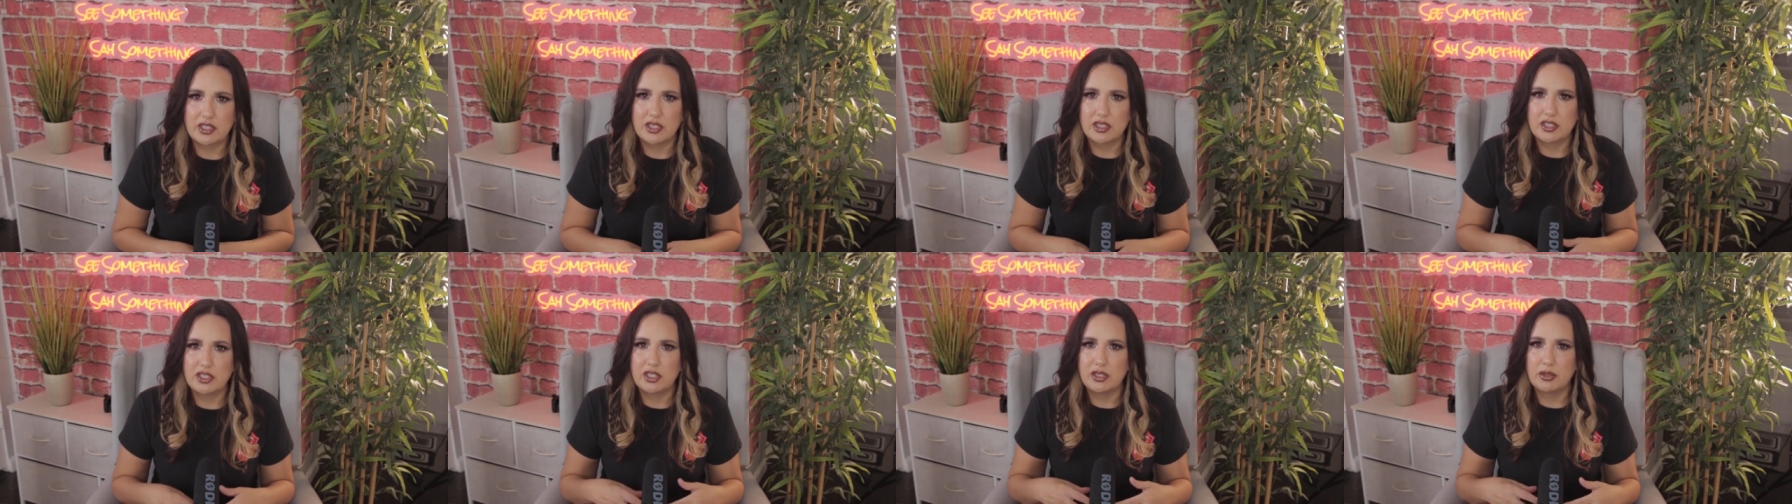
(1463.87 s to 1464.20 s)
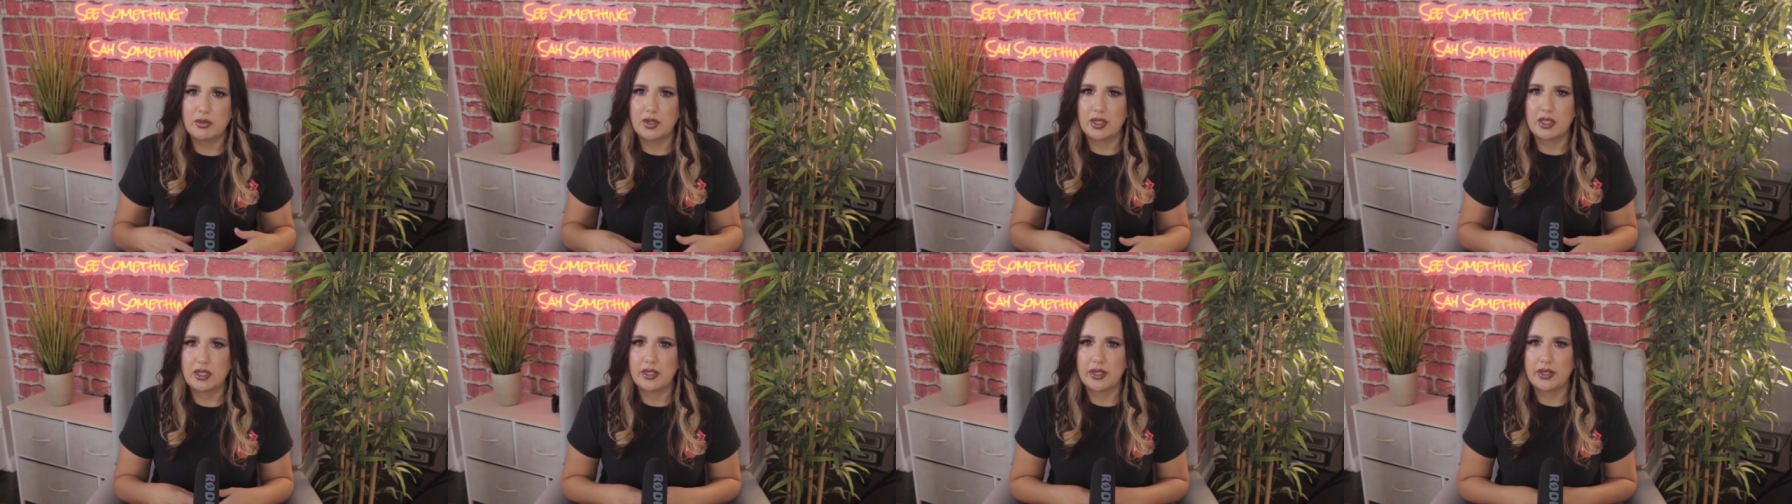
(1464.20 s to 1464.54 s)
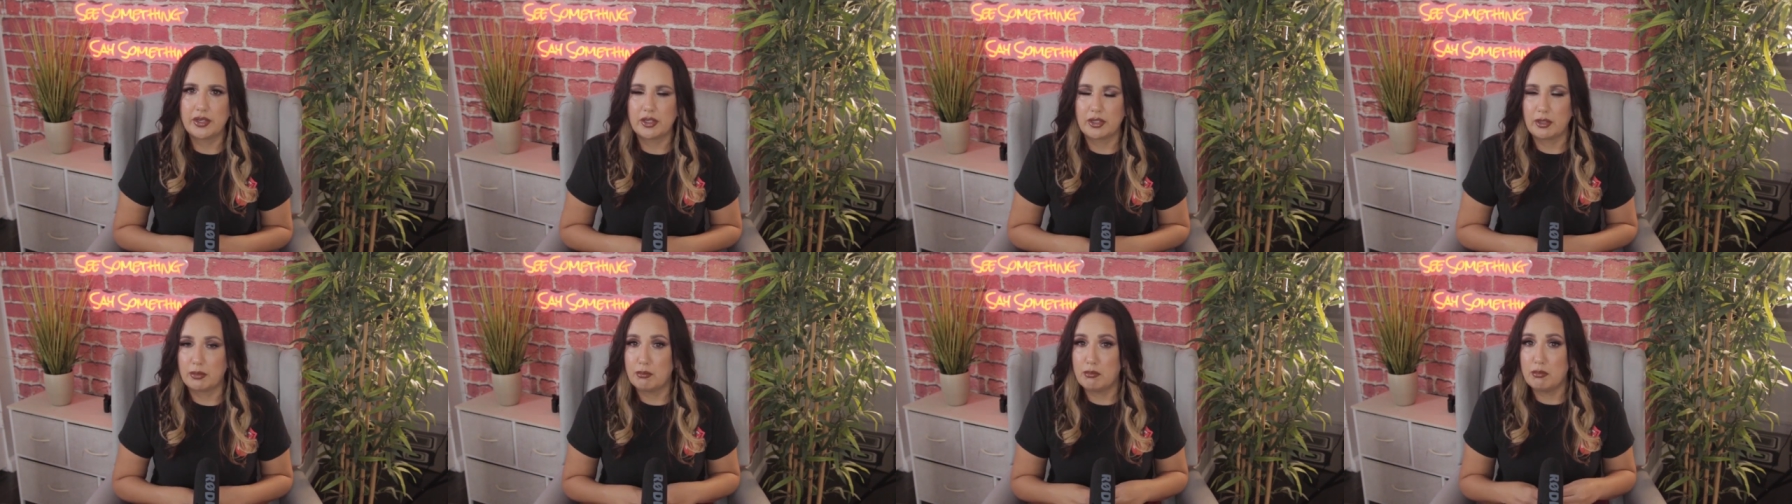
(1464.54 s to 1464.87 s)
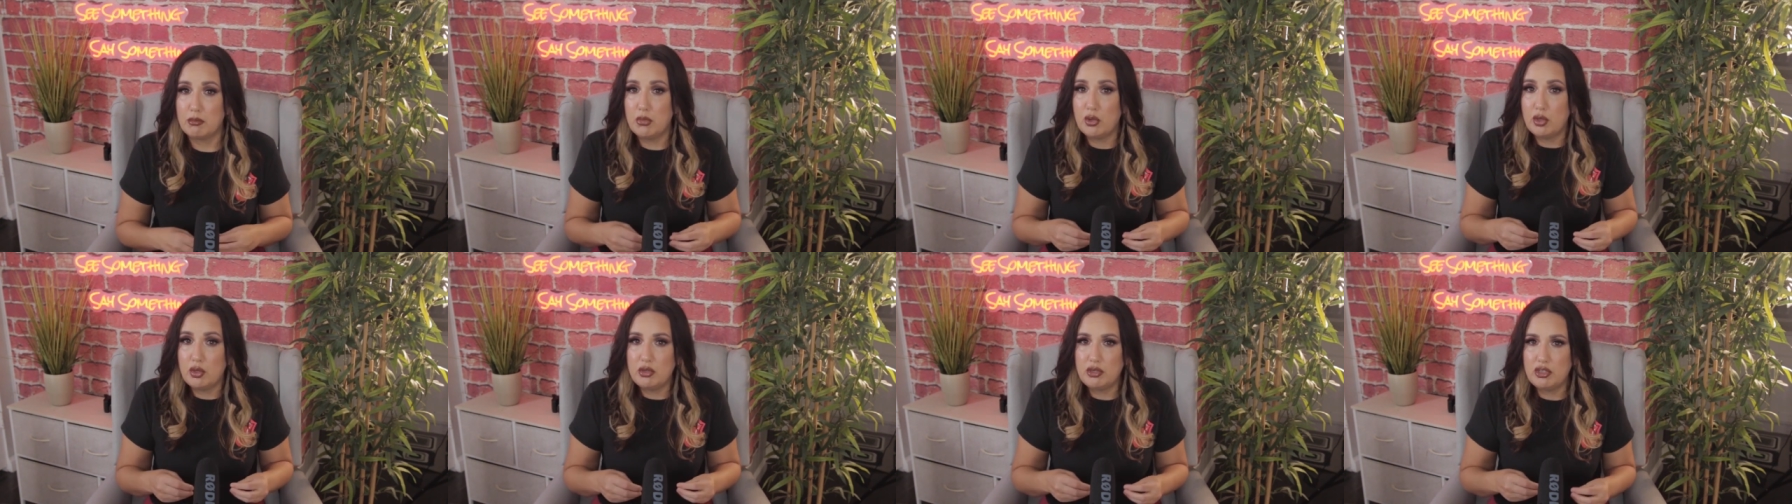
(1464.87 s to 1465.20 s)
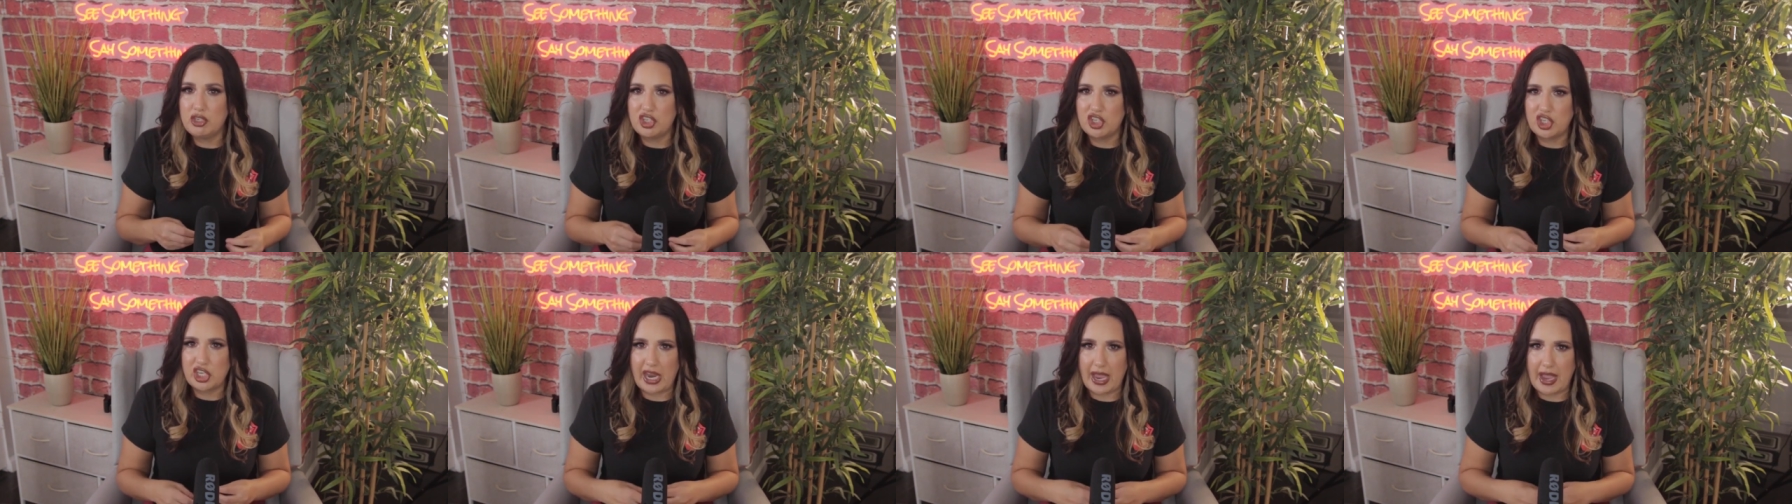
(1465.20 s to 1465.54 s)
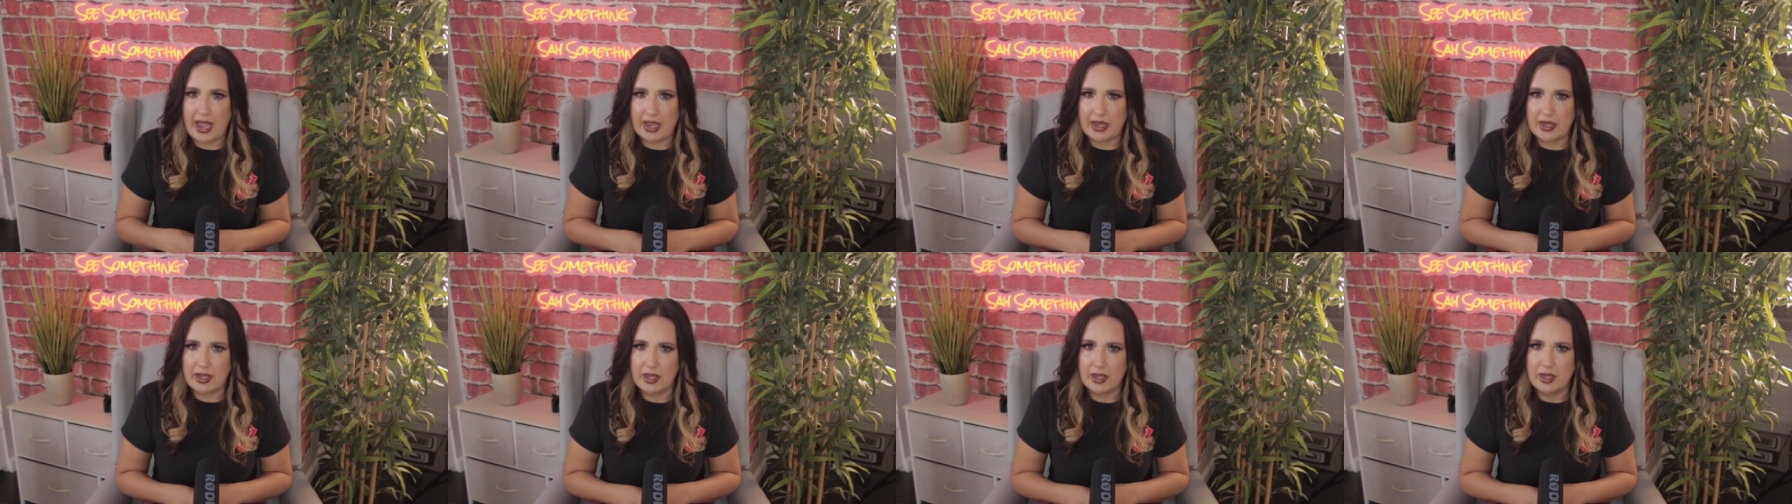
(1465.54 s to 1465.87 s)
to do a little mood
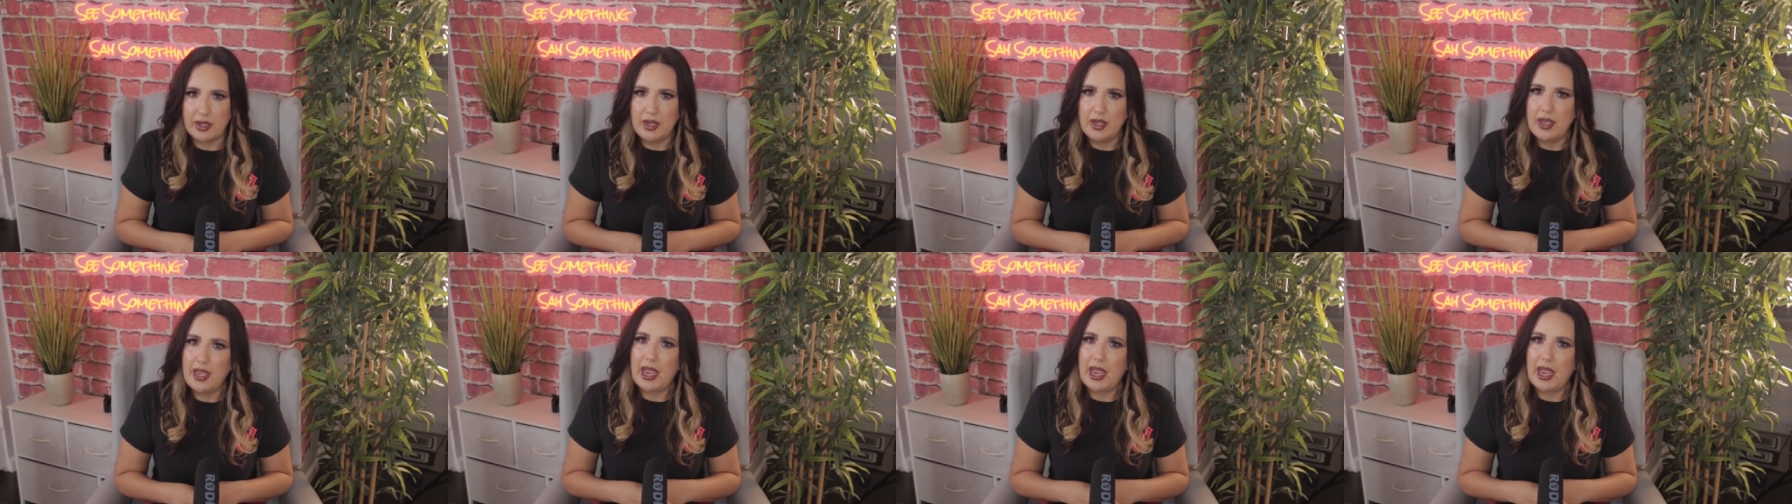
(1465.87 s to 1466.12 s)
check